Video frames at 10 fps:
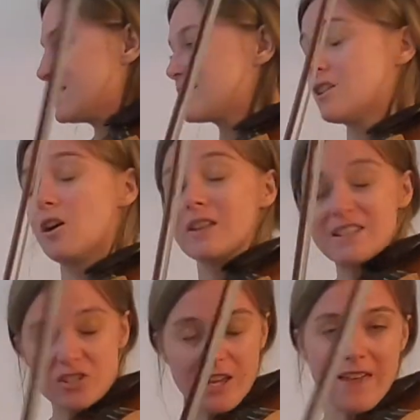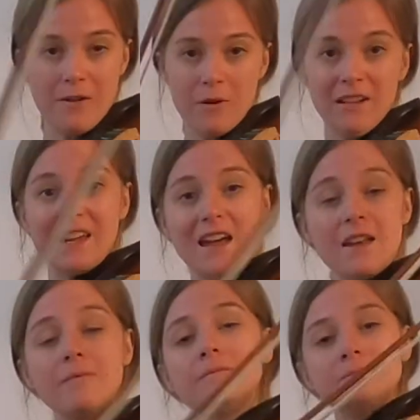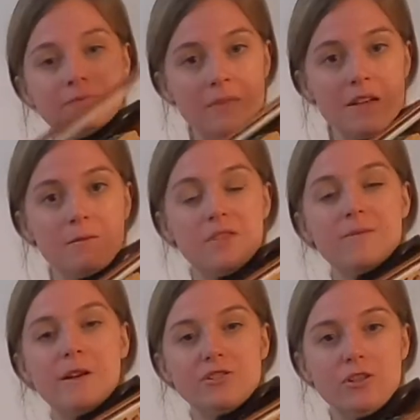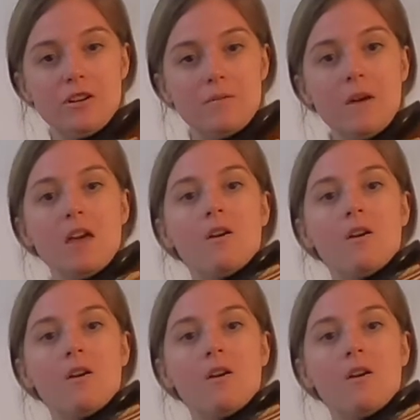So let's try that one again with the metronome.